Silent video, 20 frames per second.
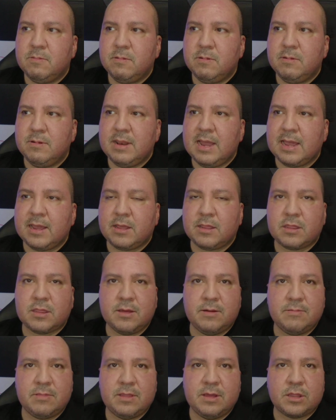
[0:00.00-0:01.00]
Like
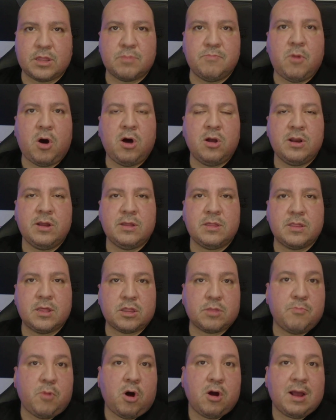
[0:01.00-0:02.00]
the
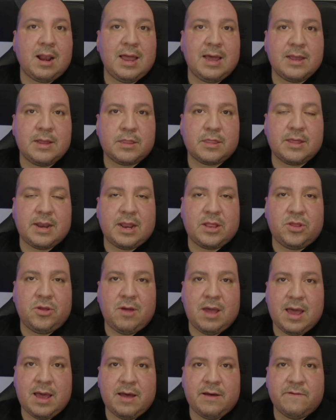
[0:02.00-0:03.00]
small clients that I do
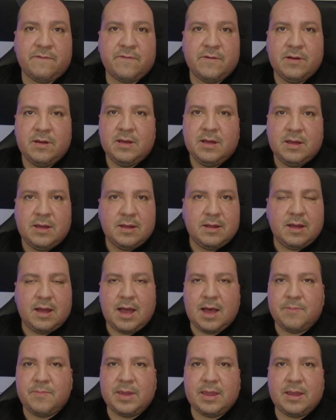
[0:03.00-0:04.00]
have, I
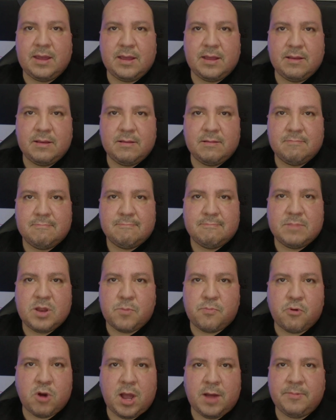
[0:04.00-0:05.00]
mean, they're
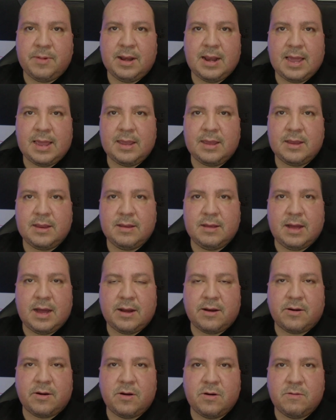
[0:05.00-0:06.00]
probably like, I
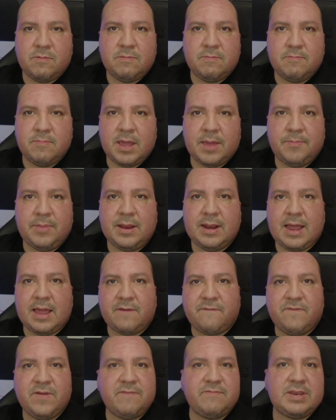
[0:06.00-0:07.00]
don't know, maybe like
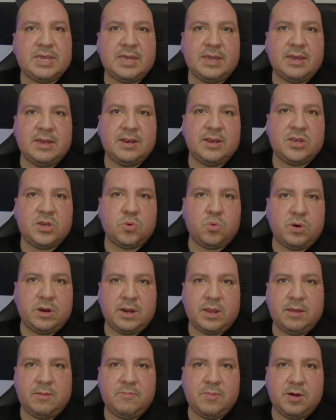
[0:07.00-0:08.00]
15,
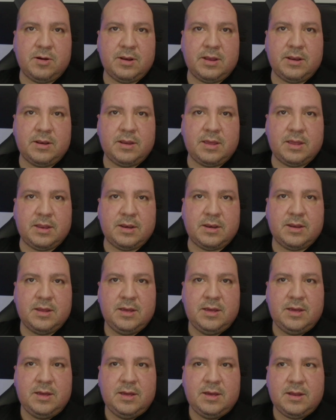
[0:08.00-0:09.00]
20 million in
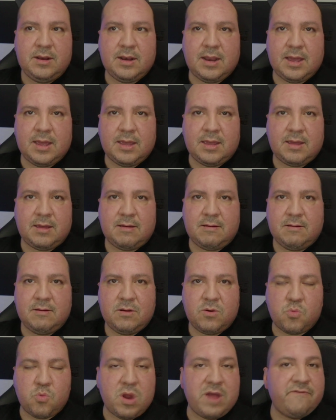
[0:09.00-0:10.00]
like
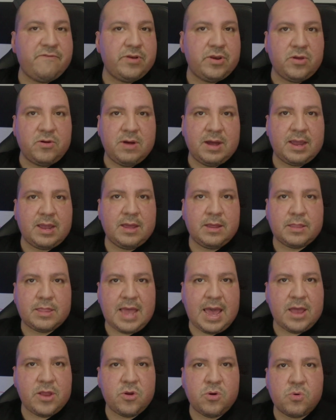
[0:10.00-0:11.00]
revenue, I guess,
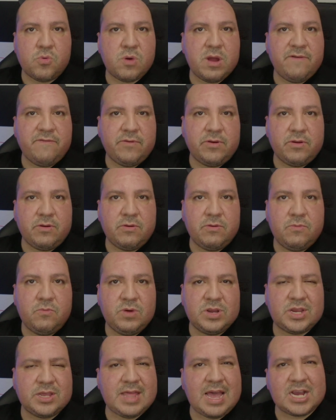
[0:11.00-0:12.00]
annual revenue,
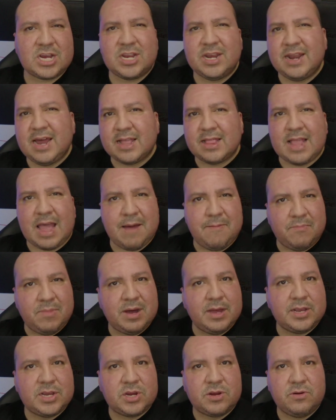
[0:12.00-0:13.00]
which is actually not that
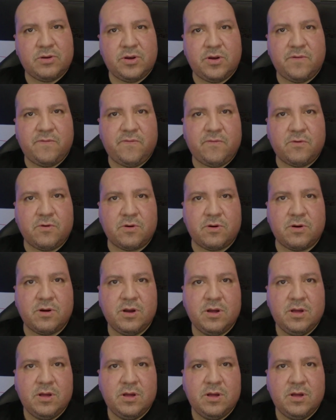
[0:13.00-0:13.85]
much, for